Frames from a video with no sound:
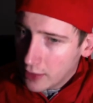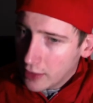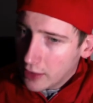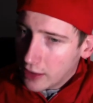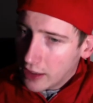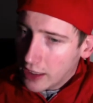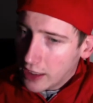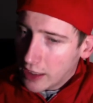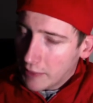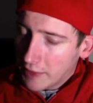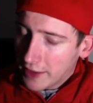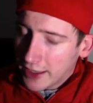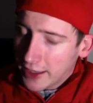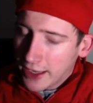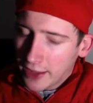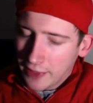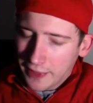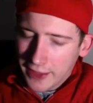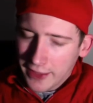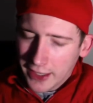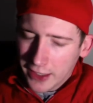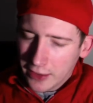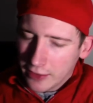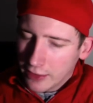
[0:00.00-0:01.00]
I can't
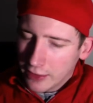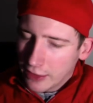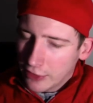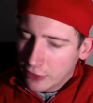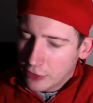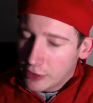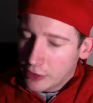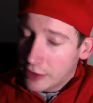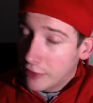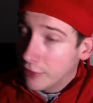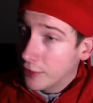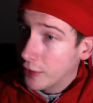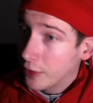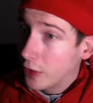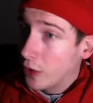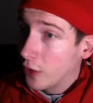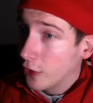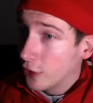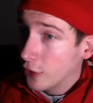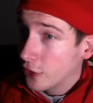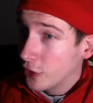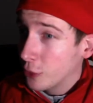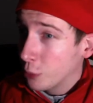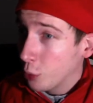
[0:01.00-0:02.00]
thank you guys enough for all
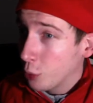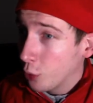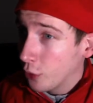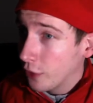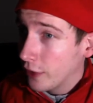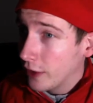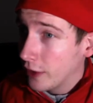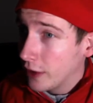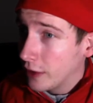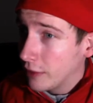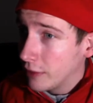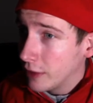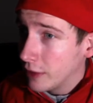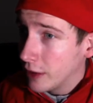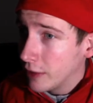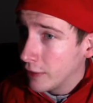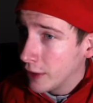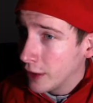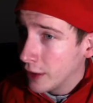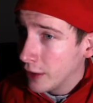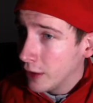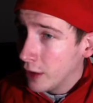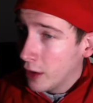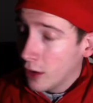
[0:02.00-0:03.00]
the support that you've
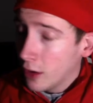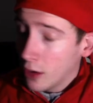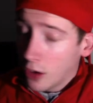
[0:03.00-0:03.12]
given,